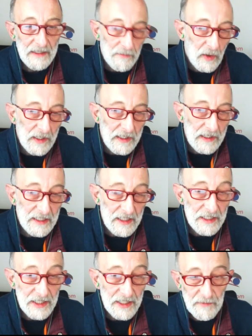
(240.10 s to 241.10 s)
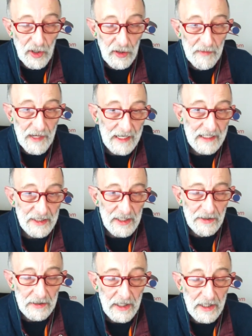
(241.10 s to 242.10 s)
the point that it does its pullback, it's a
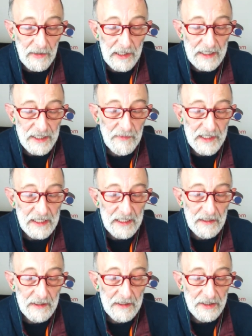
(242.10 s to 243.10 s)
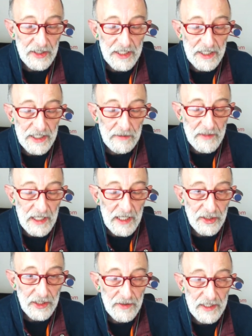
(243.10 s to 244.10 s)
little complex, but in terms of how it
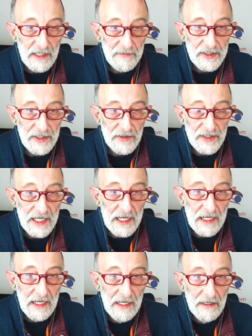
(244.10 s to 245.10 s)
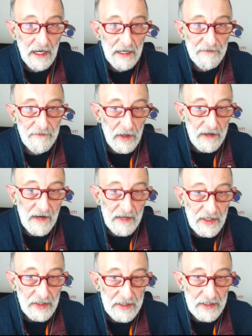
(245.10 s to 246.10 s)
shows up. But so say
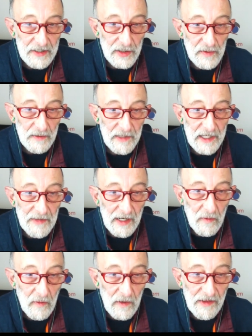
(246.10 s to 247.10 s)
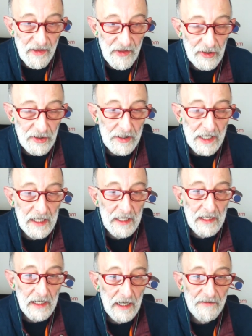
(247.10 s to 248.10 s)
$4,500 would be about 1/3
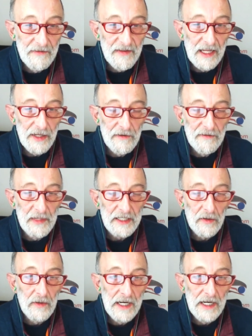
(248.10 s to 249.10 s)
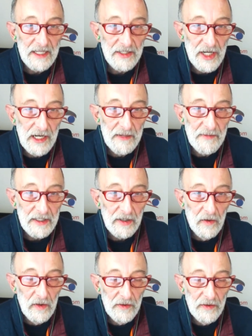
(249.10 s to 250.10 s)
of the value of Bitcoin at the time that
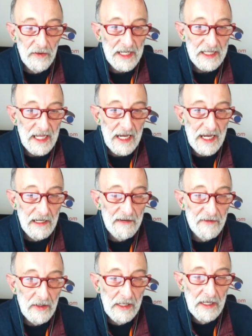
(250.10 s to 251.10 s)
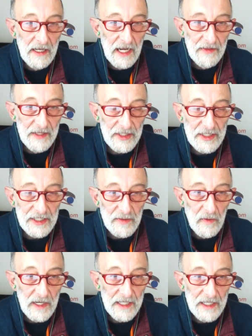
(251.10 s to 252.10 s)
gold is at that level. And this is
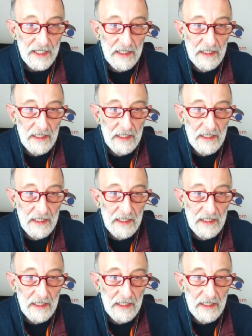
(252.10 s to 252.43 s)
when